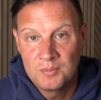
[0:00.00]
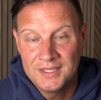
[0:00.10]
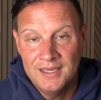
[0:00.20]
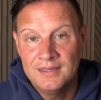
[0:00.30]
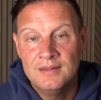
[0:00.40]

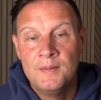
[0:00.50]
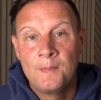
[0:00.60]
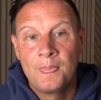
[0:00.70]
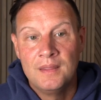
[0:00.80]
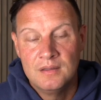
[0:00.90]
Again,
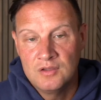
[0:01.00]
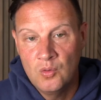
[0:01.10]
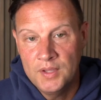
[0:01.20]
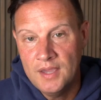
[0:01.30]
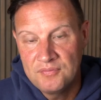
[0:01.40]

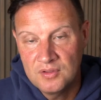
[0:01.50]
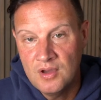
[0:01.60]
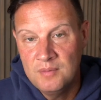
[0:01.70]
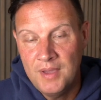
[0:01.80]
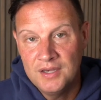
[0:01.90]
going after the
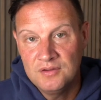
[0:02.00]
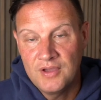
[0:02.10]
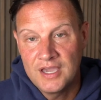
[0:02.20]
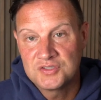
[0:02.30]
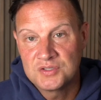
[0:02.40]
gun
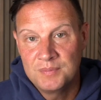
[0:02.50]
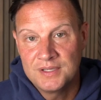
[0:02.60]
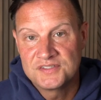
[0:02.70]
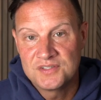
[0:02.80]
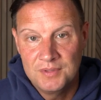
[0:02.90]
manufacturer
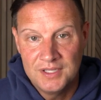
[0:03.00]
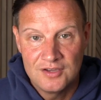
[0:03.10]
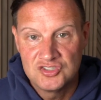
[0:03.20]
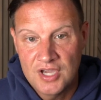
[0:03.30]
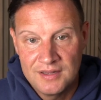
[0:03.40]
because somebody got
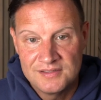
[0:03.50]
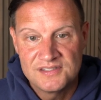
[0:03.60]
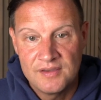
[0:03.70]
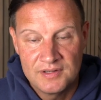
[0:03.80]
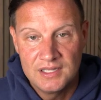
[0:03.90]
shot in a
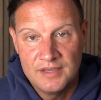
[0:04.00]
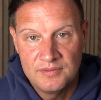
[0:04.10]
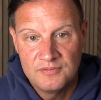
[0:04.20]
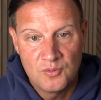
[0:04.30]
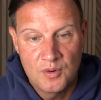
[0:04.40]

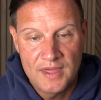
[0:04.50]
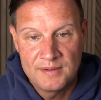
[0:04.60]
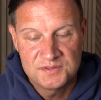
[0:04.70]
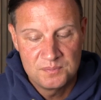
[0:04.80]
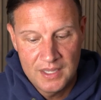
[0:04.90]
7-Eleven
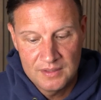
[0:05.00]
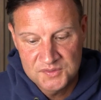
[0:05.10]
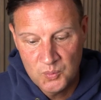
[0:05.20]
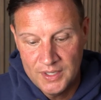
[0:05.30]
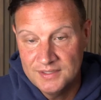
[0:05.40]
4,000 miles away.